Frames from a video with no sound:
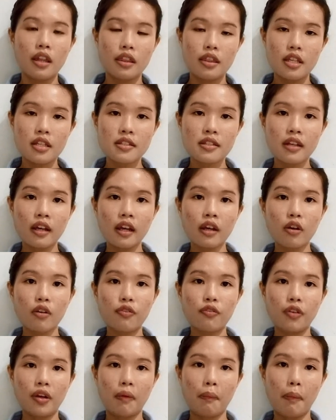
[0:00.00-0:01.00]
This kind
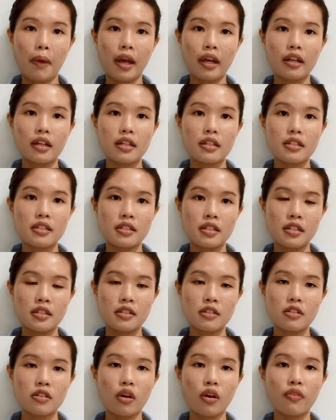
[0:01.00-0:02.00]
of feedback
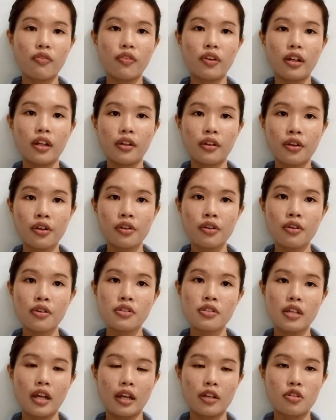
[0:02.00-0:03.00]
consists of a
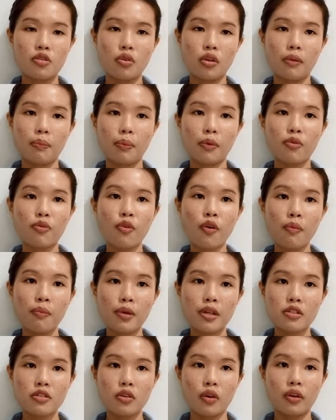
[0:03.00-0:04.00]
learner's actual
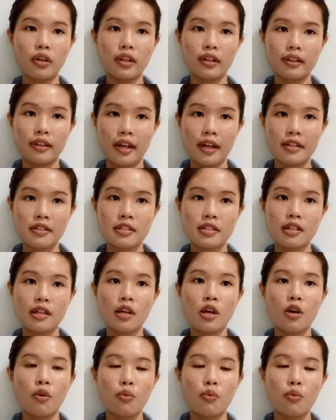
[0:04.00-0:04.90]
performance on a test,